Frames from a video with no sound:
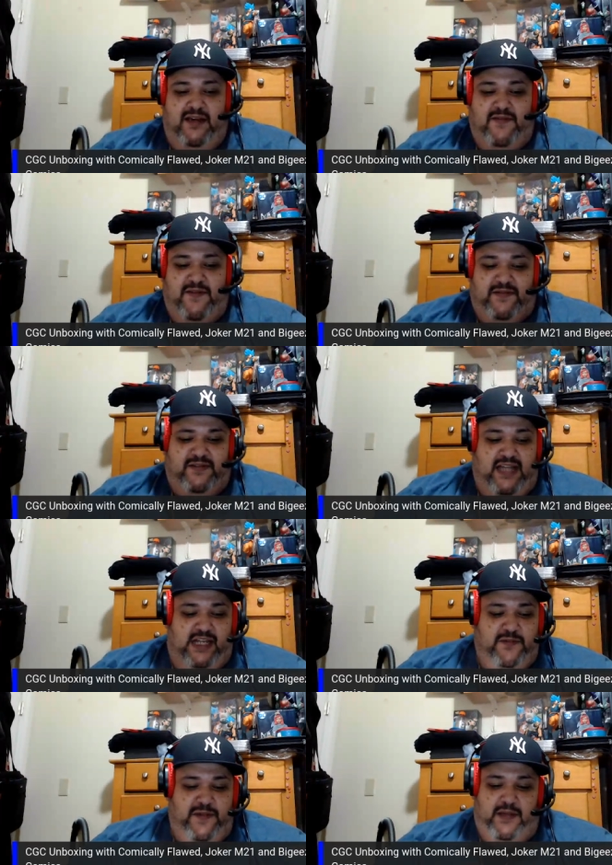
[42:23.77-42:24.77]
If you find them for a
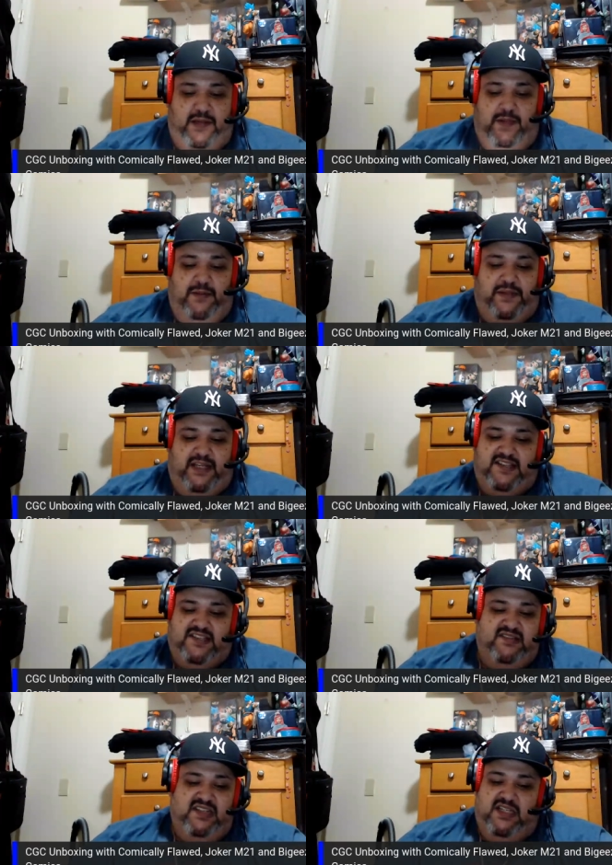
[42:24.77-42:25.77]
dollar, you pick them up
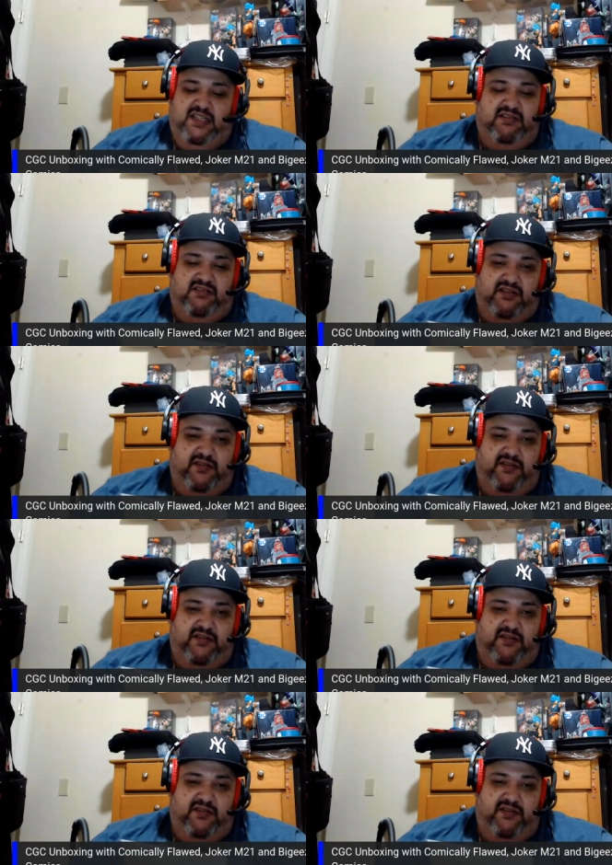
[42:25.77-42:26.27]
because uh,